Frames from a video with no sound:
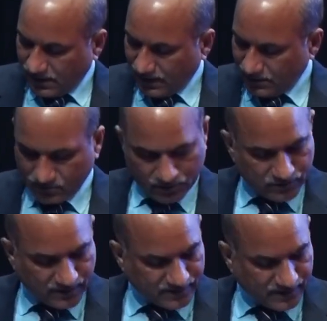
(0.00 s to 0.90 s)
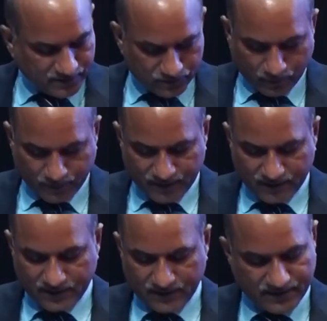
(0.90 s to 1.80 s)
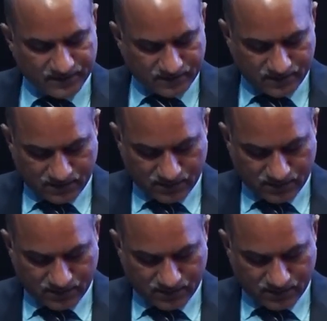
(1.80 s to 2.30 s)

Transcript: also USA and European countries.